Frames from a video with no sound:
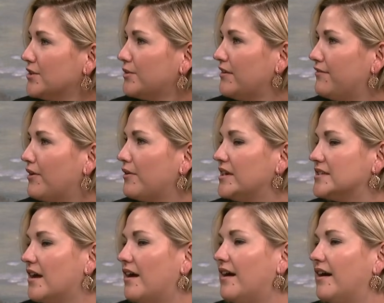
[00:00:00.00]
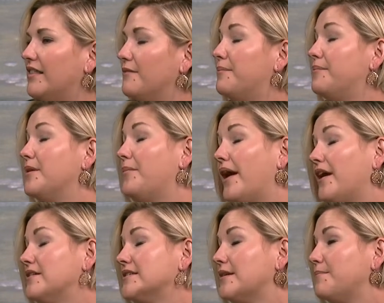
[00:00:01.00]
we focus on the
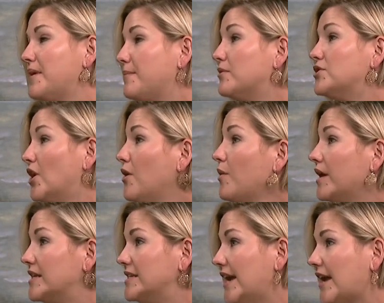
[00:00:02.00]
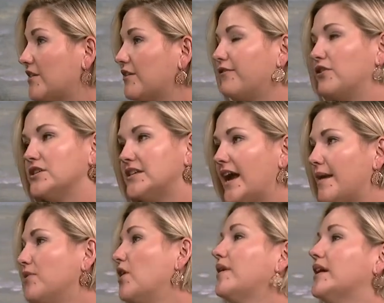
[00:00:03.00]
buyers that people don't want to take, the first-time
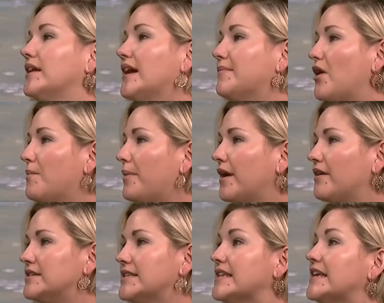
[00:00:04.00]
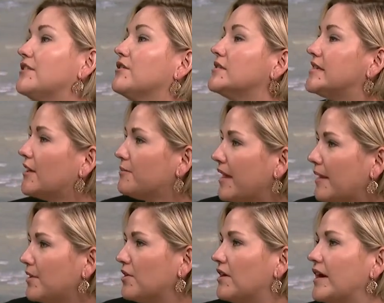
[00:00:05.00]
low-income home buyers that need those down
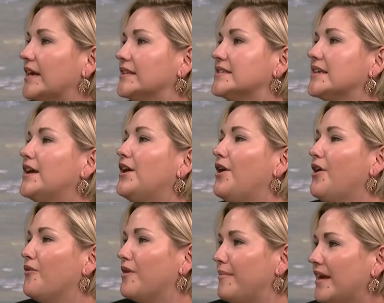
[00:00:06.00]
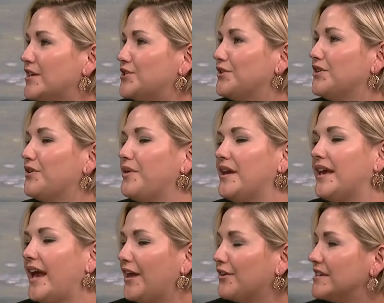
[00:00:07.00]
payment grants. We make sure that we
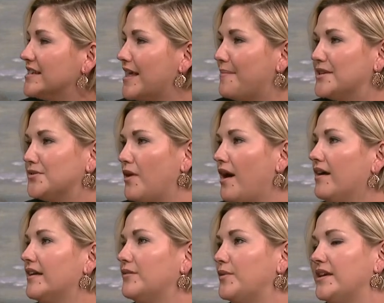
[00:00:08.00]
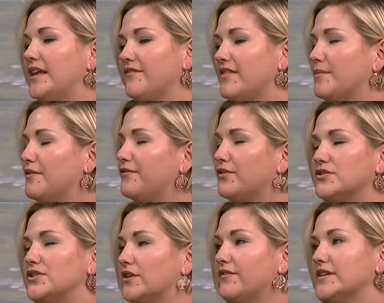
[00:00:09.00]
cater to them as well, and we give them a full
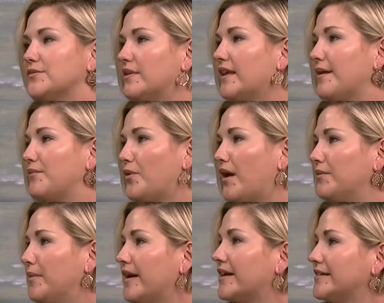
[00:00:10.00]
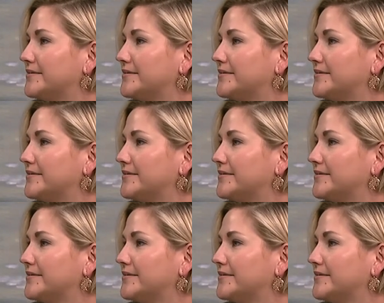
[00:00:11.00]
service when they come to Wild Buck.